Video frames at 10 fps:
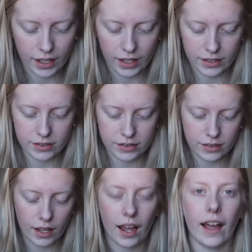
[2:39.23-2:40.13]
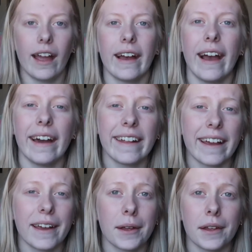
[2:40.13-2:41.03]
is I had
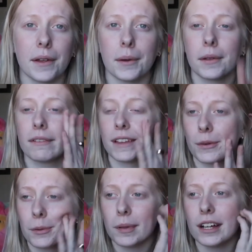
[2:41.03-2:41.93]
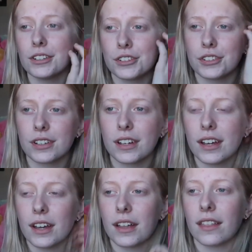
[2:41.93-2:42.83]
a liquid blush
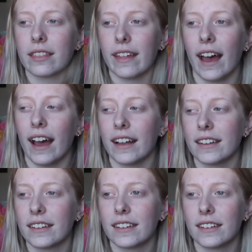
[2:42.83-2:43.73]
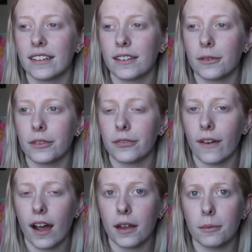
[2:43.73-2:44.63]
that was
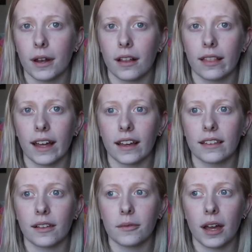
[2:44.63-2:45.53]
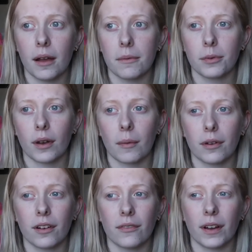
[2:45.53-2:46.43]
fine, but it like sometimes when I
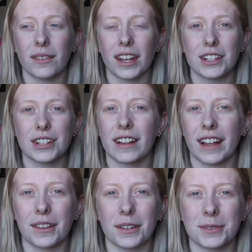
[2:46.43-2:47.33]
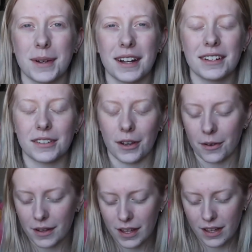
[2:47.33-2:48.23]
put it on foundation it like looked weird,
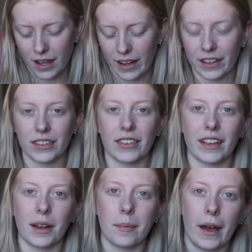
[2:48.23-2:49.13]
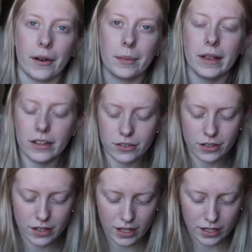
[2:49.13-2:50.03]
so I asked to get a powder
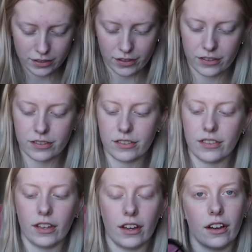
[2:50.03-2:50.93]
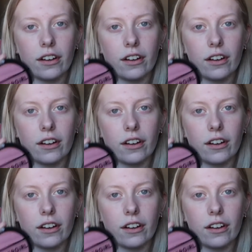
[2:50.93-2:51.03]
blush. So this is the